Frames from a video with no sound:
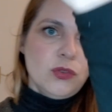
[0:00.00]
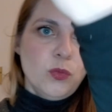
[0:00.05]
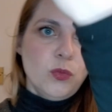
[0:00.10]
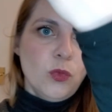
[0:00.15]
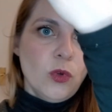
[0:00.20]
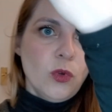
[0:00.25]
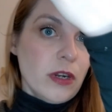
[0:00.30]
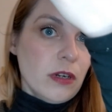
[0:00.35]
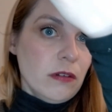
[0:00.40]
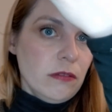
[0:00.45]

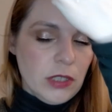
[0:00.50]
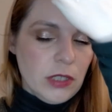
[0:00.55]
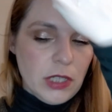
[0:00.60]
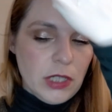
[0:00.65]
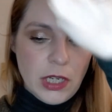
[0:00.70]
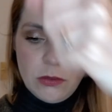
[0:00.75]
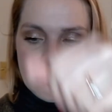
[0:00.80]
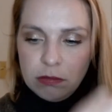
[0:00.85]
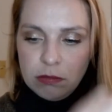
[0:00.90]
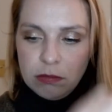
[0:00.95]
water for
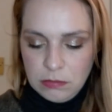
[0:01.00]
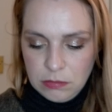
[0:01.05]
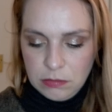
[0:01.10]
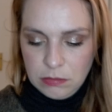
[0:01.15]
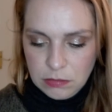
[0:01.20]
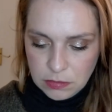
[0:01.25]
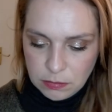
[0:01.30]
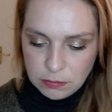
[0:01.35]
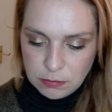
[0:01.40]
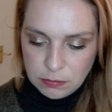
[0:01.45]
now.
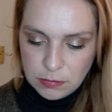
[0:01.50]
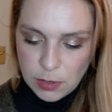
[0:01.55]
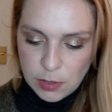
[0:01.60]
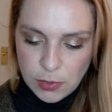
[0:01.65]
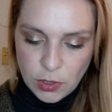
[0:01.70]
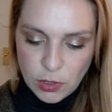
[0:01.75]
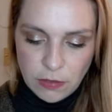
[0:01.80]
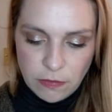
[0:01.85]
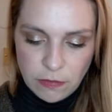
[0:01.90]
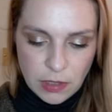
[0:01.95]
I'm
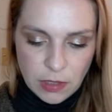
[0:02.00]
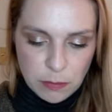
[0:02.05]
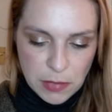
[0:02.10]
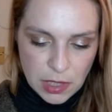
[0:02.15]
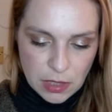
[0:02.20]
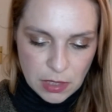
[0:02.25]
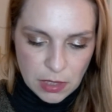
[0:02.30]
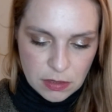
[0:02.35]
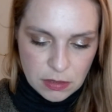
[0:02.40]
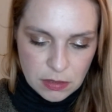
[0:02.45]
gonna give it a
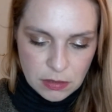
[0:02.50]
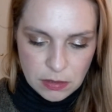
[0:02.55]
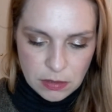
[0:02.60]
mix.